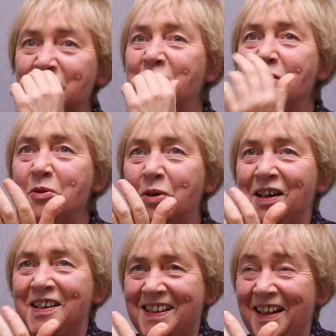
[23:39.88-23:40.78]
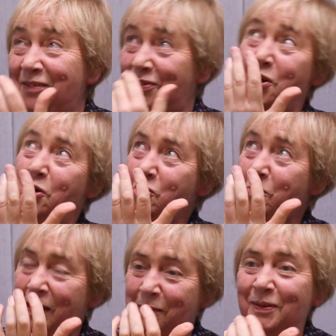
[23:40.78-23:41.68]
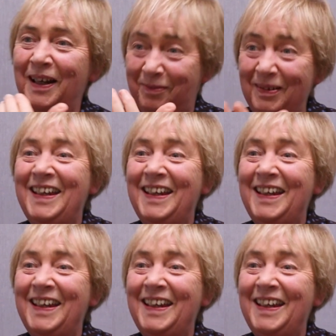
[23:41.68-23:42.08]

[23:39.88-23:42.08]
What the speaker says: you know, whereas like for older people like me,